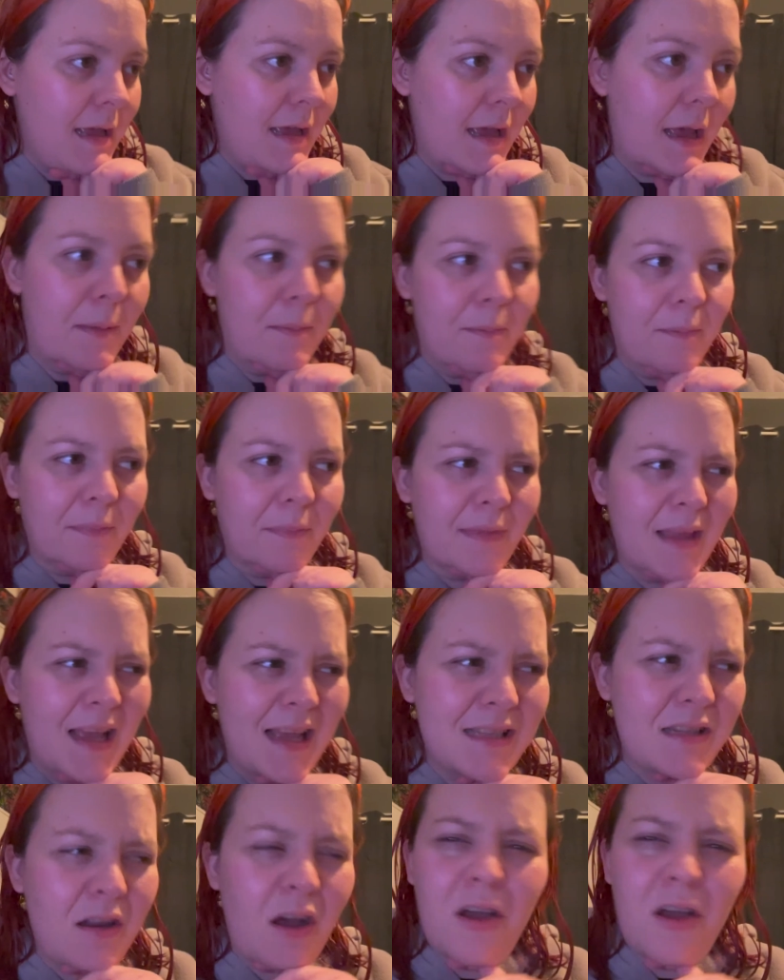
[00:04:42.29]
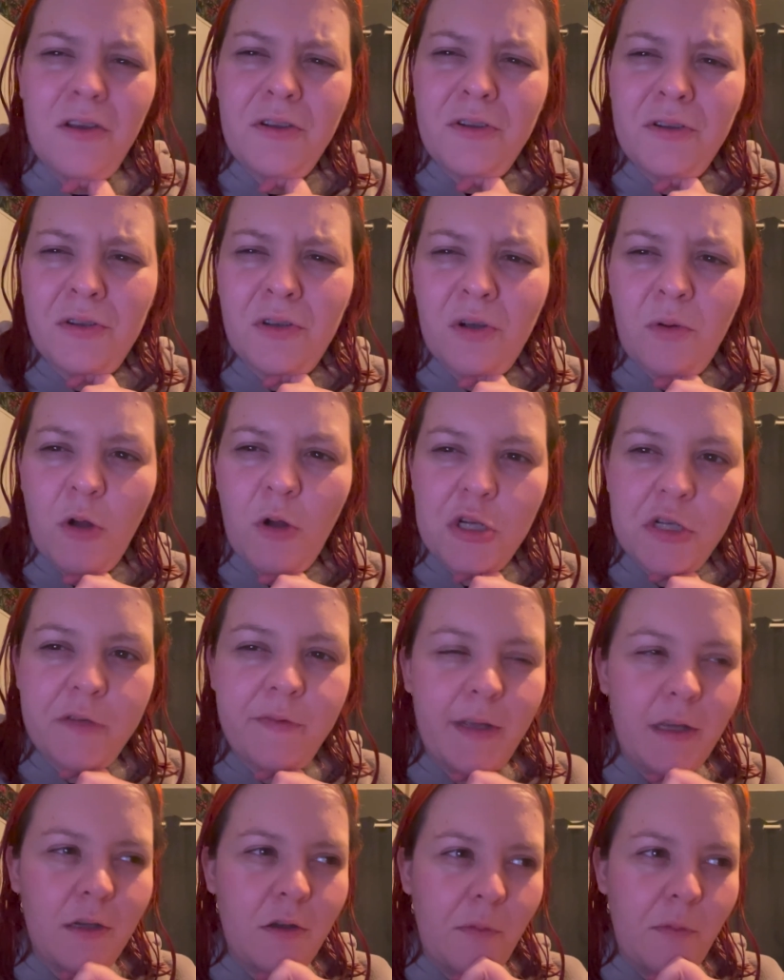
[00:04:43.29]
I started a watch of
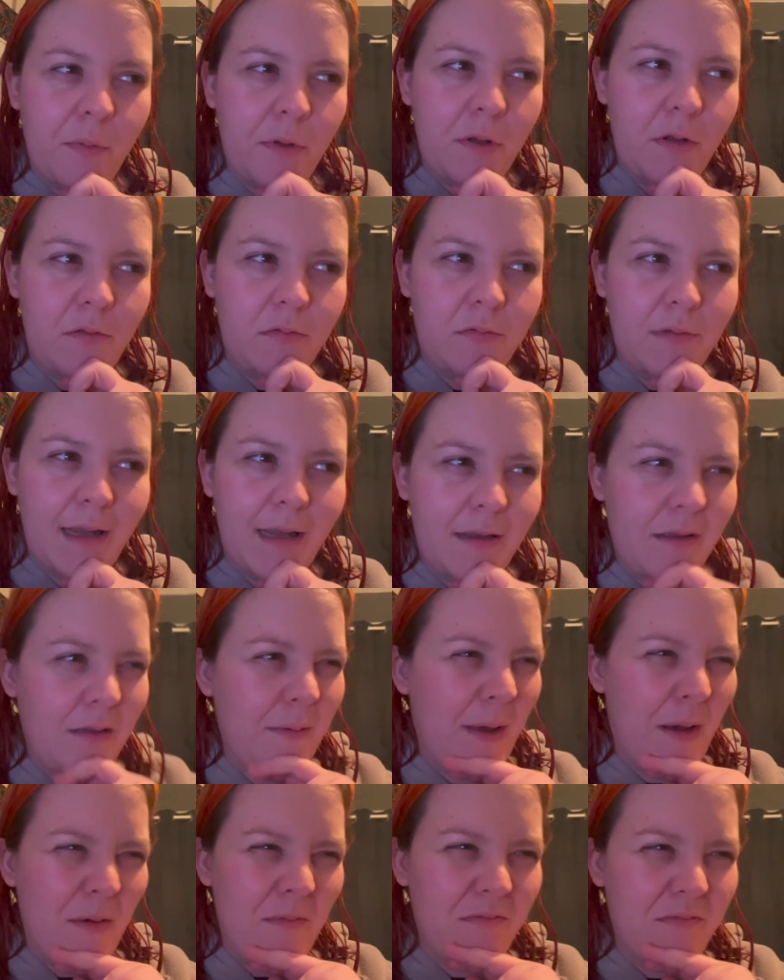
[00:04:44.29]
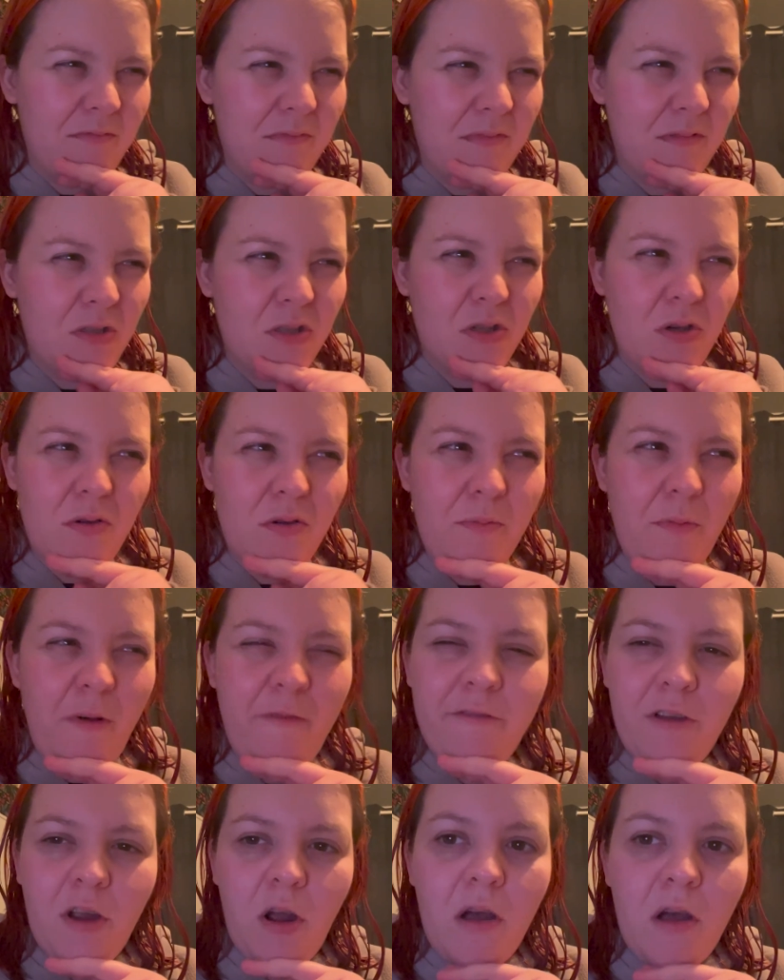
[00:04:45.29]
it a couple, like about 2
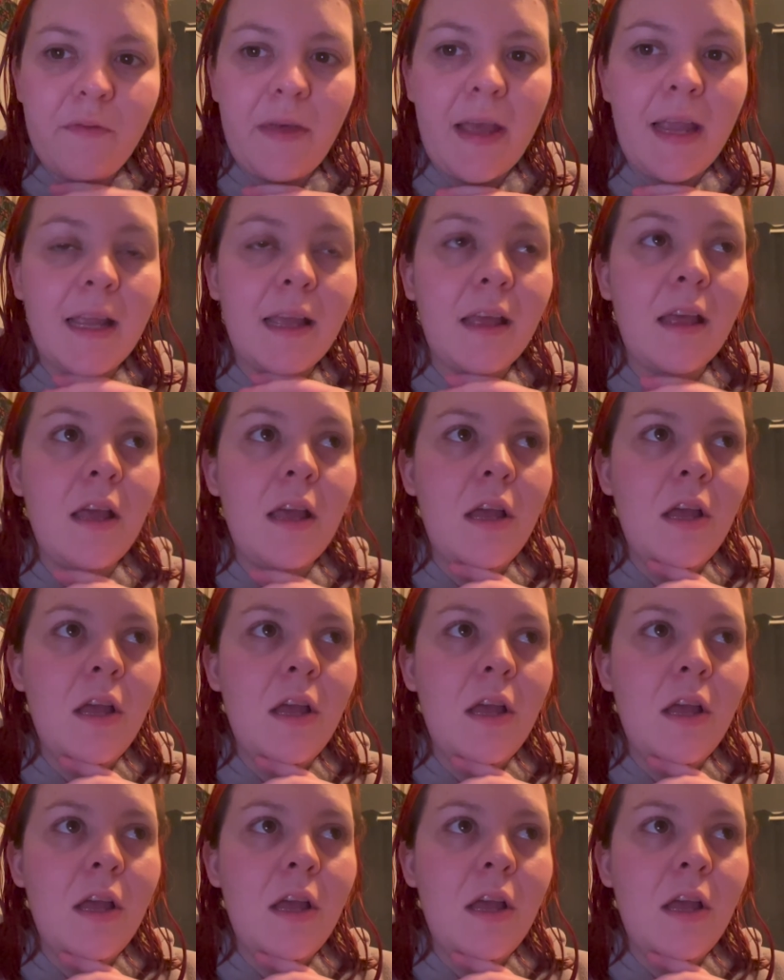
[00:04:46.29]
months ago I think,